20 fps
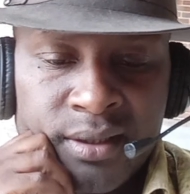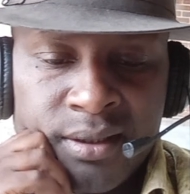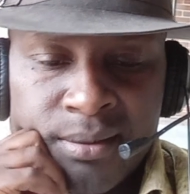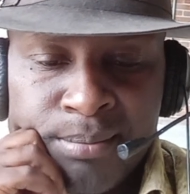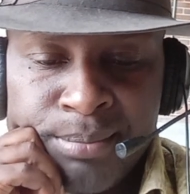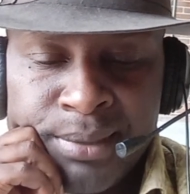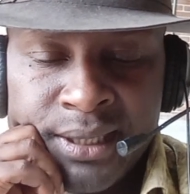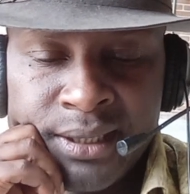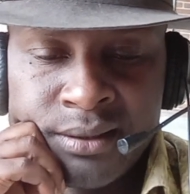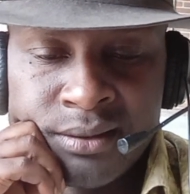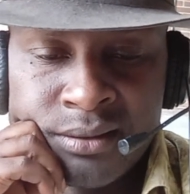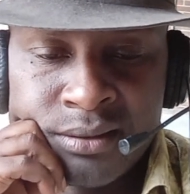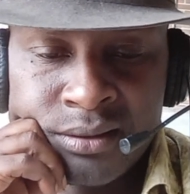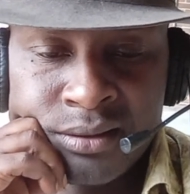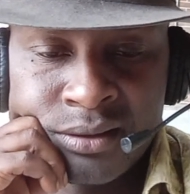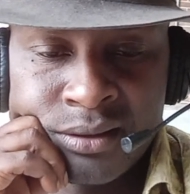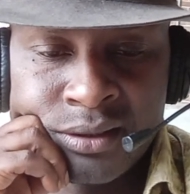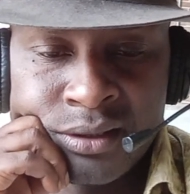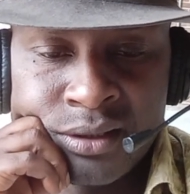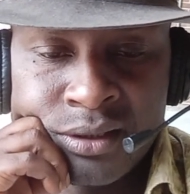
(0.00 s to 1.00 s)
is a bill
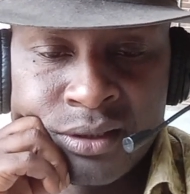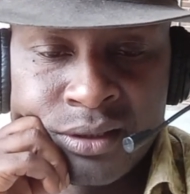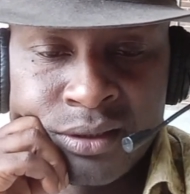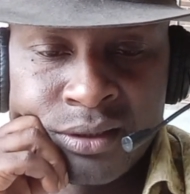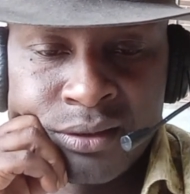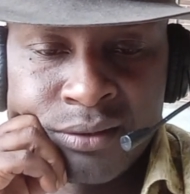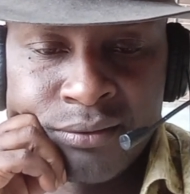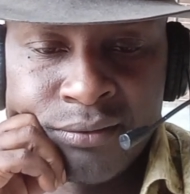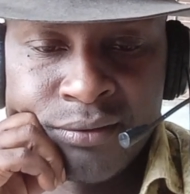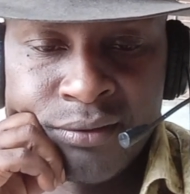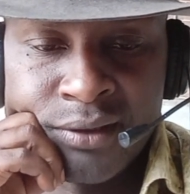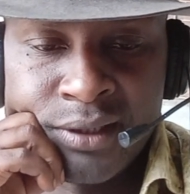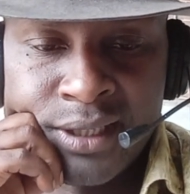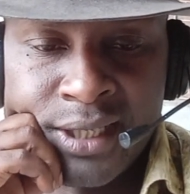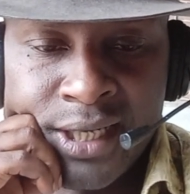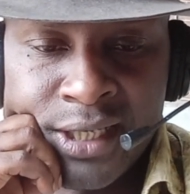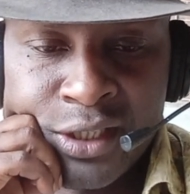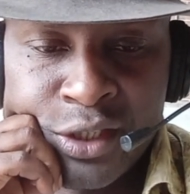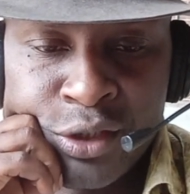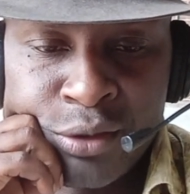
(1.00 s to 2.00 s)
for an
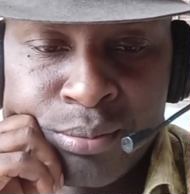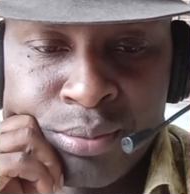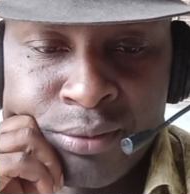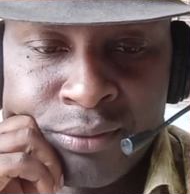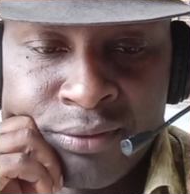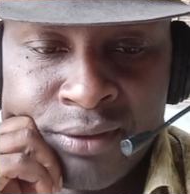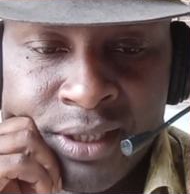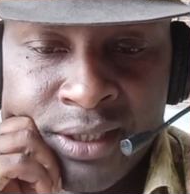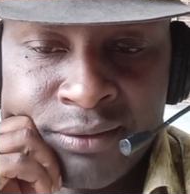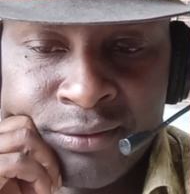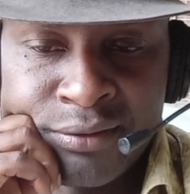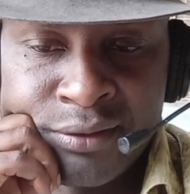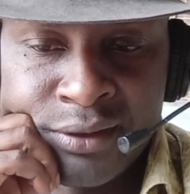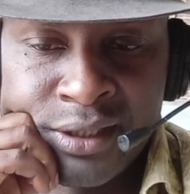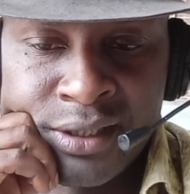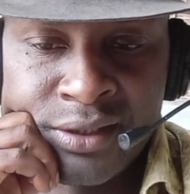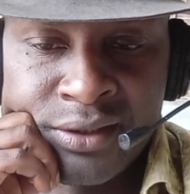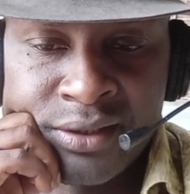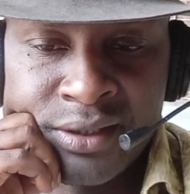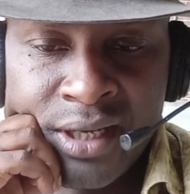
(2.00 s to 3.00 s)
act to provide for
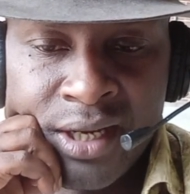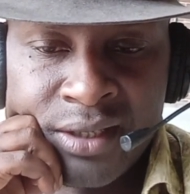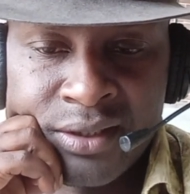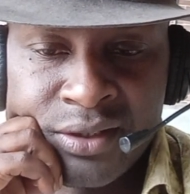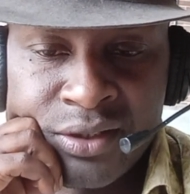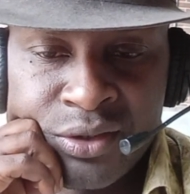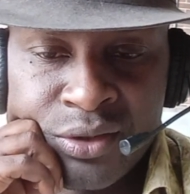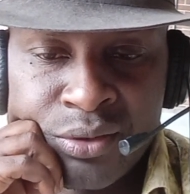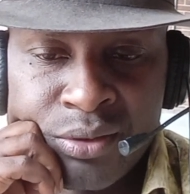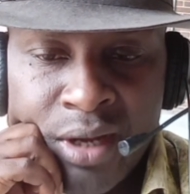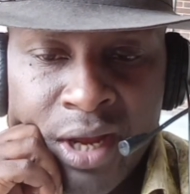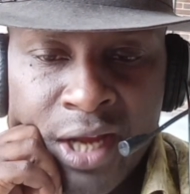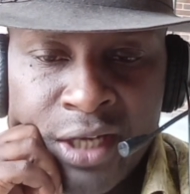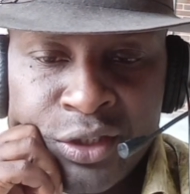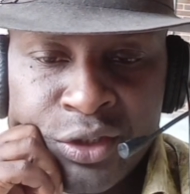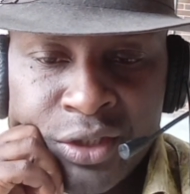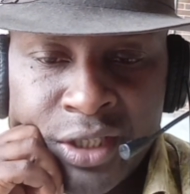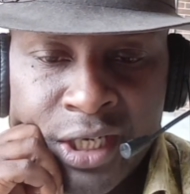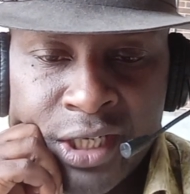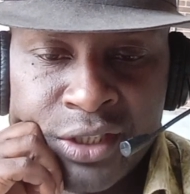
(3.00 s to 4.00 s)
easy access to higher
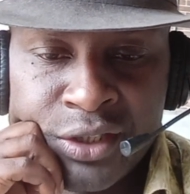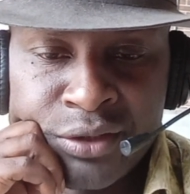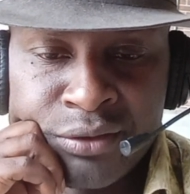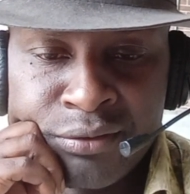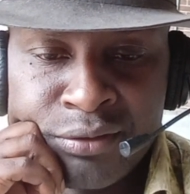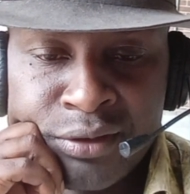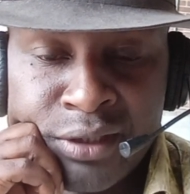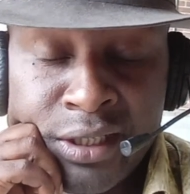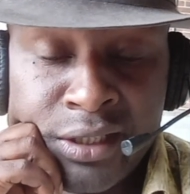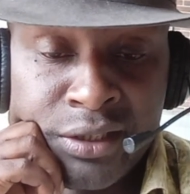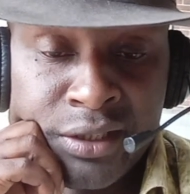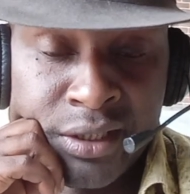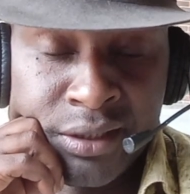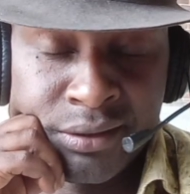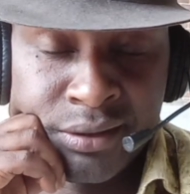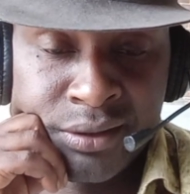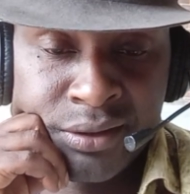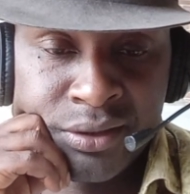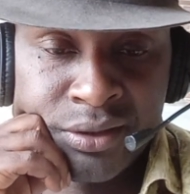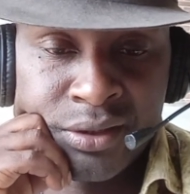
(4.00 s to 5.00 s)
education for
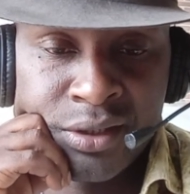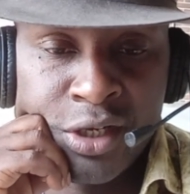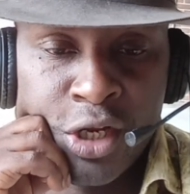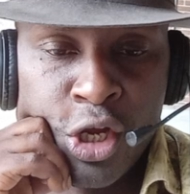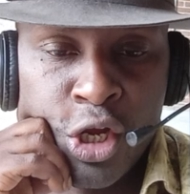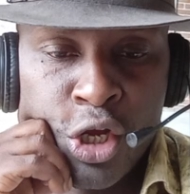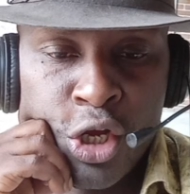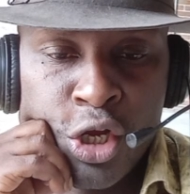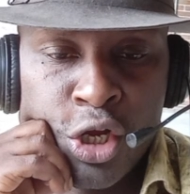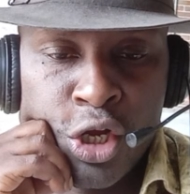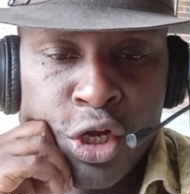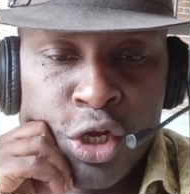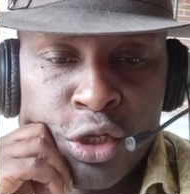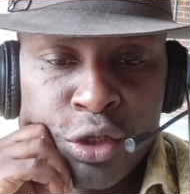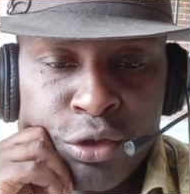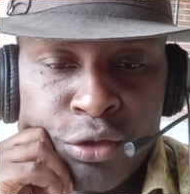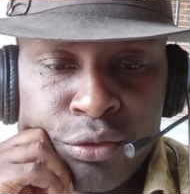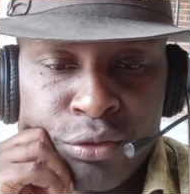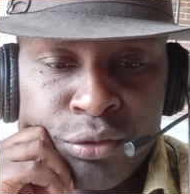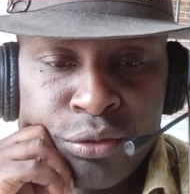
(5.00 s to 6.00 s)
Nigerians
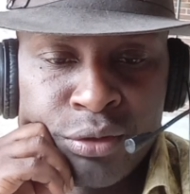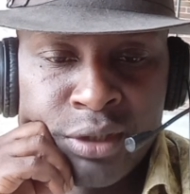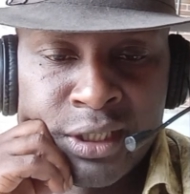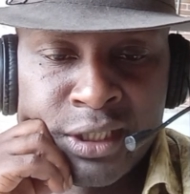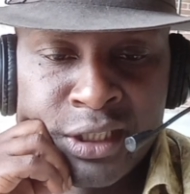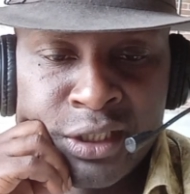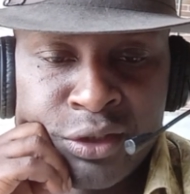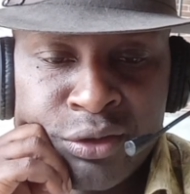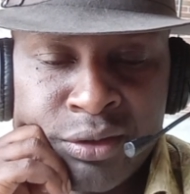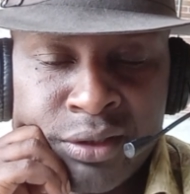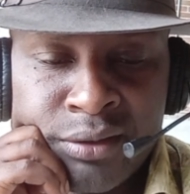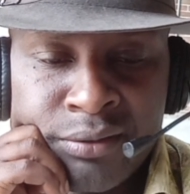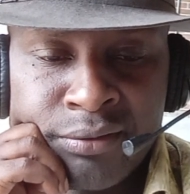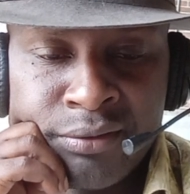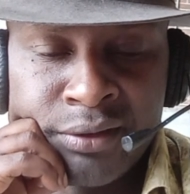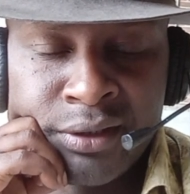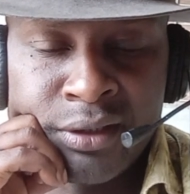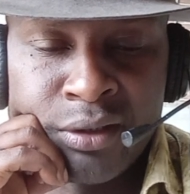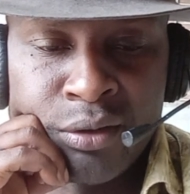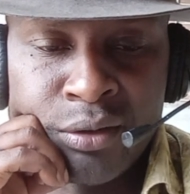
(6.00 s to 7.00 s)
through an
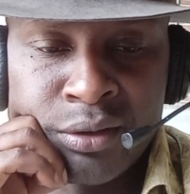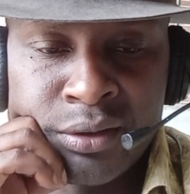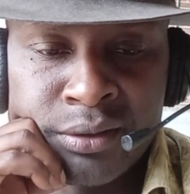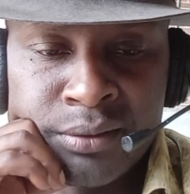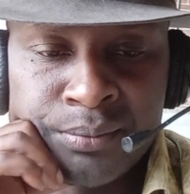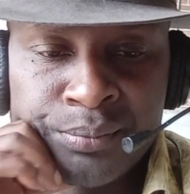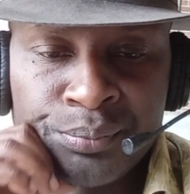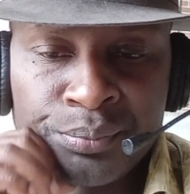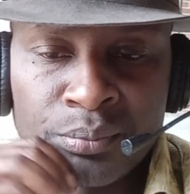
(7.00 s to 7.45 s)
interest-free loan